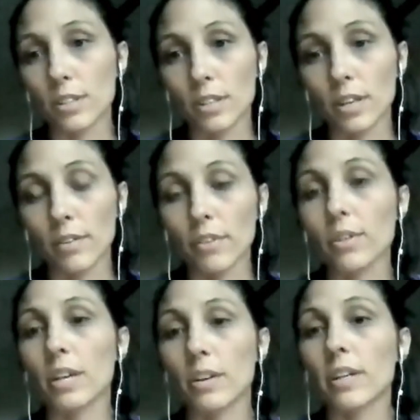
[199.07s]

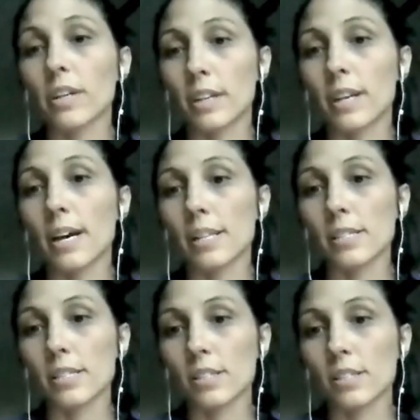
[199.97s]
veterinarian
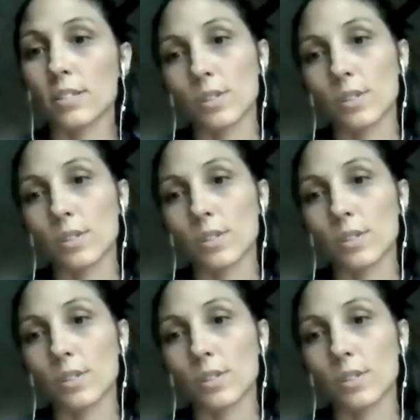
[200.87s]
has to